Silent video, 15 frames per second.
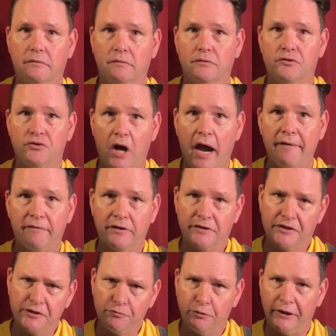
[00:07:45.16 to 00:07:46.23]

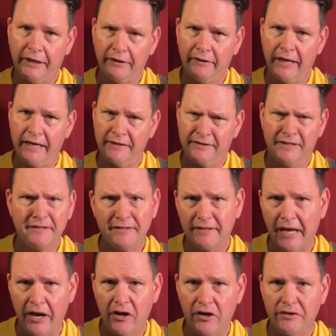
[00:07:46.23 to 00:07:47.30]
drivers, splitting lanes. It
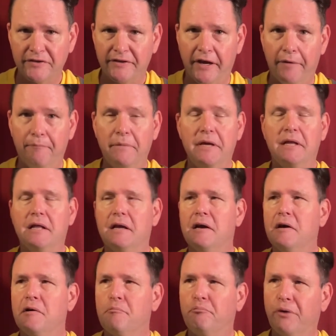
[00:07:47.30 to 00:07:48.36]
scares them.
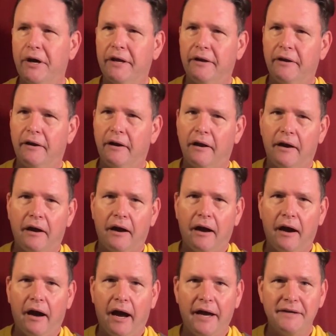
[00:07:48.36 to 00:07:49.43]
But
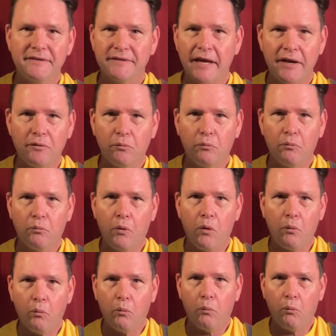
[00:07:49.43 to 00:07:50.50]
I say,
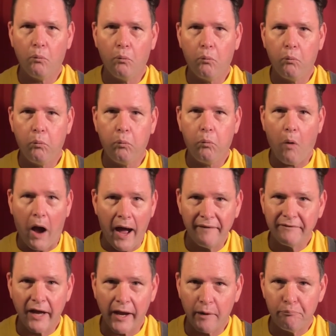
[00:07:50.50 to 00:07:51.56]
well, I've
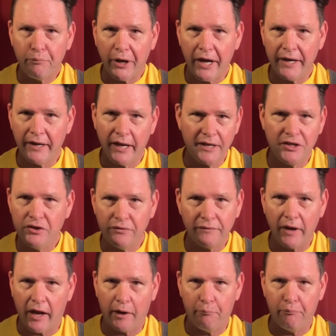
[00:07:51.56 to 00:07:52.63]
got a butt and you've
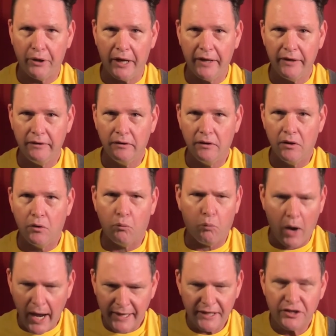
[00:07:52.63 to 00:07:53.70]
got a butt.
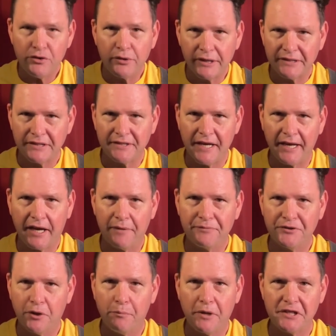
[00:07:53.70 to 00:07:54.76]
Why do you get to take up
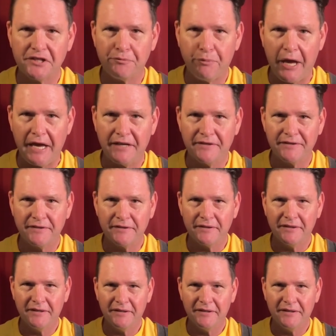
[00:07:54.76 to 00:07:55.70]
so much space?